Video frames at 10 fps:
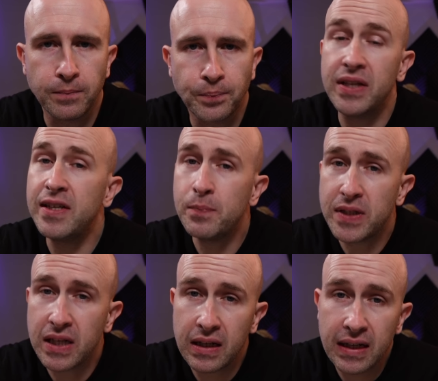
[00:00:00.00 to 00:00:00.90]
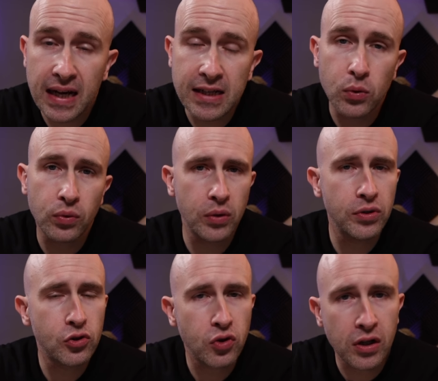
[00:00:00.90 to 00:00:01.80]
But in this particular case, although
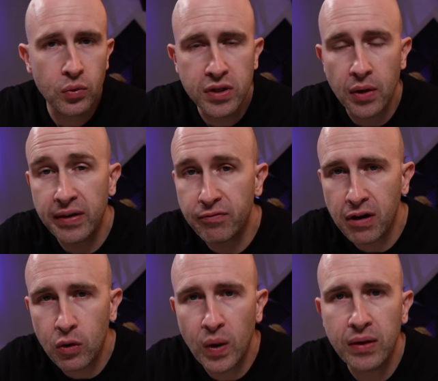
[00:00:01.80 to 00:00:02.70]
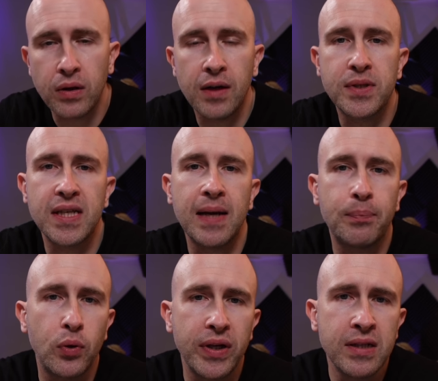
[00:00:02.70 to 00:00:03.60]
the trial was going very well up to that
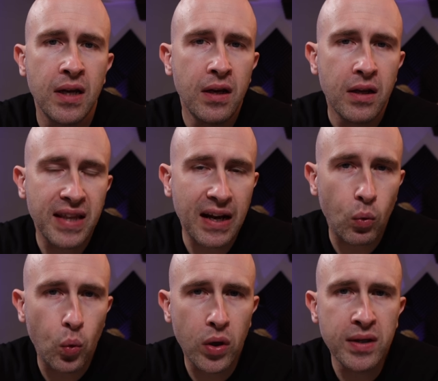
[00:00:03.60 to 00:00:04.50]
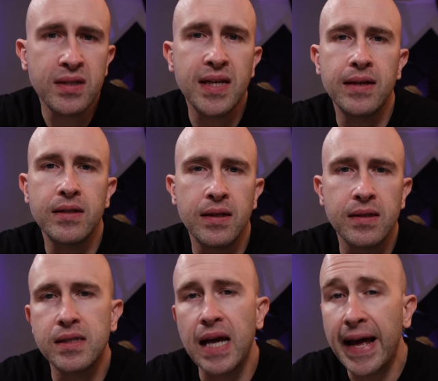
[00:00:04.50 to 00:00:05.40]
point, that one
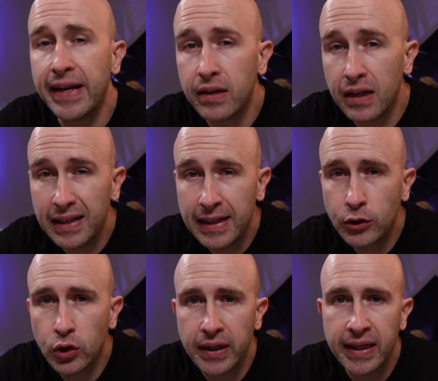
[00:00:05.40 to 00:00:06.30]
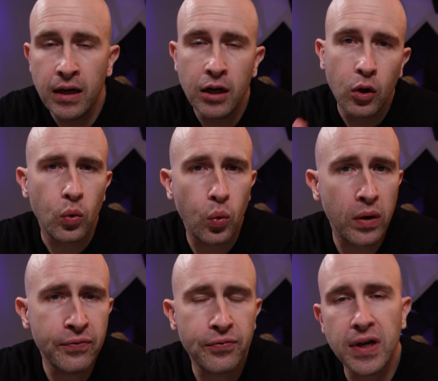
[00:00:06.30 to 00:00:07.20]
sentence and literally
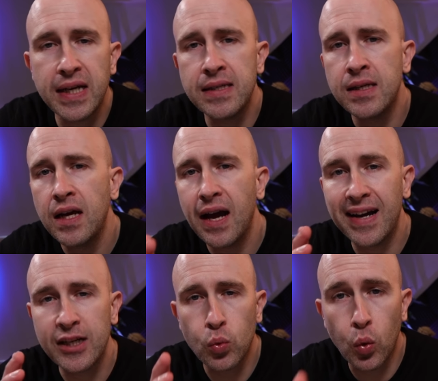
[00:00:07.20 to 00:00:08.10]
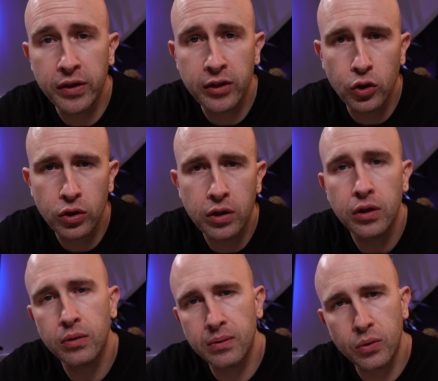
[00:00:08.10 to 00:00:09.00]
one phrase and one look
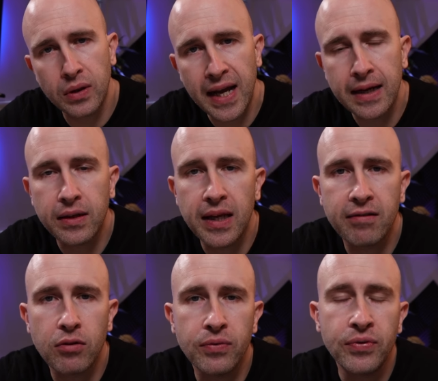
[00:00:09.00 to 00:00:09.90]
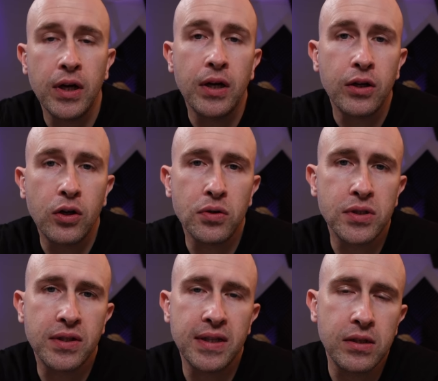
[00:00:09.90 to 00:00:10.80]
or lack thereof
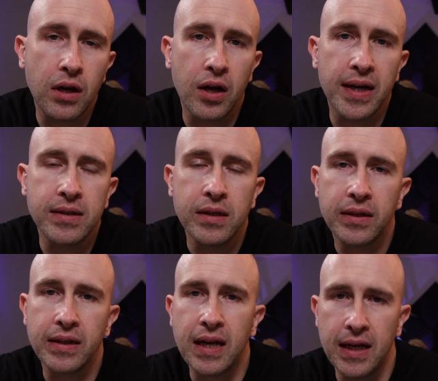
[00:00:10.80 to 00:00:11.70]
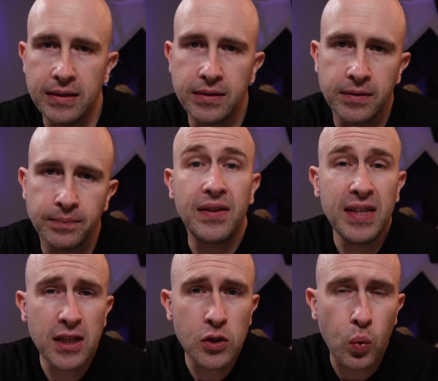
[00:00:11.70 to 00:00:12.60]
cost this client the case. And
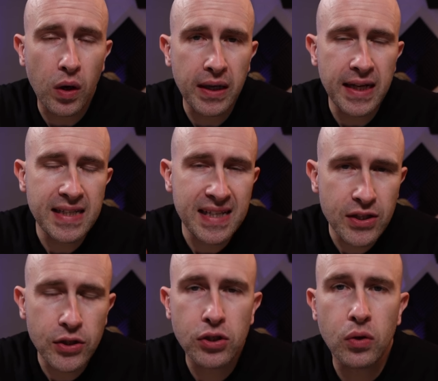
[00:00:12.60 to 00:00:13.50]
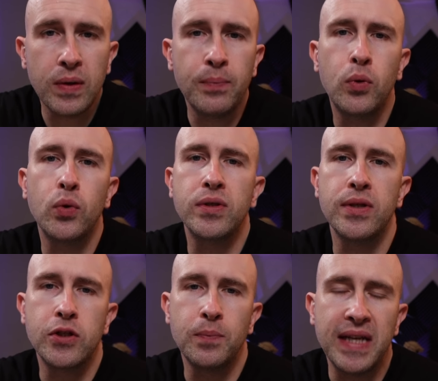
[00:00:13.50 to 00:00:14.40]
this is why it is so
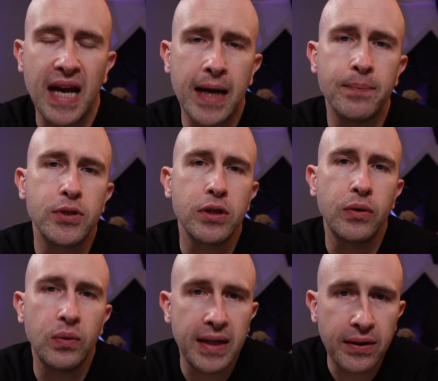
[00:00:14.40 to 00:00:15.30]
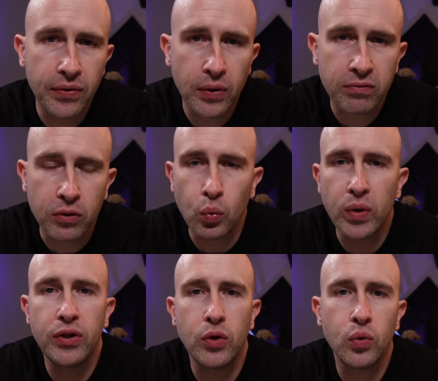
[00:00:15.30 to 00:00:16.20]
important to be absolutely thorough
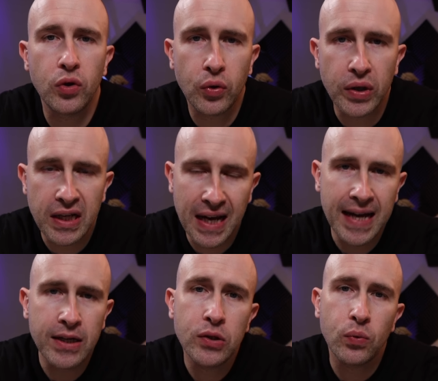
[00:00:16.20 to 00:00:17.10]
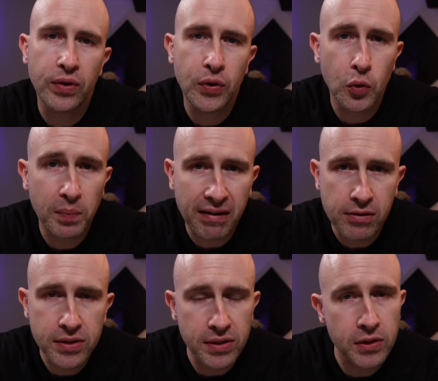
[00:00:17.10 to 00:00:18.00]
with your lawyer and with your
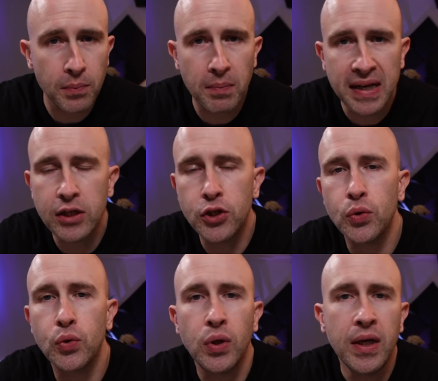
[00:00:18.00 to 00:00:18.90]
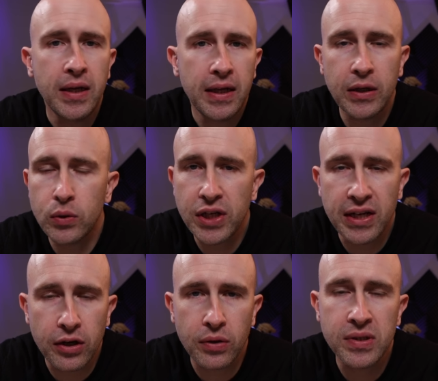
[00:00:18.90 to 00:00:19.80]
barrister to make sure he or she
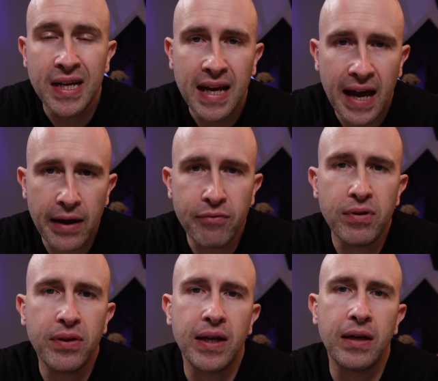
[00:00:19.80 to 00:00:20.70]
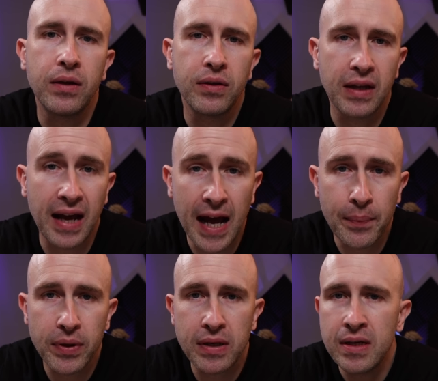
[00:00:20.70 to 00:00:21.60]
knows everything that
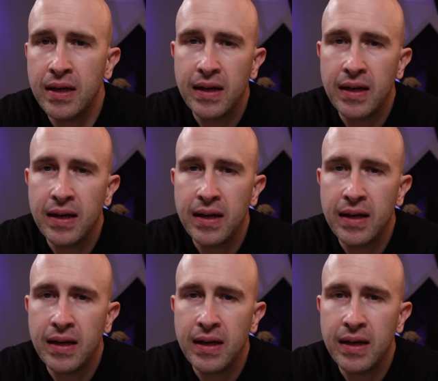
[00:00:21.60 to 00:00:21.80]
happened,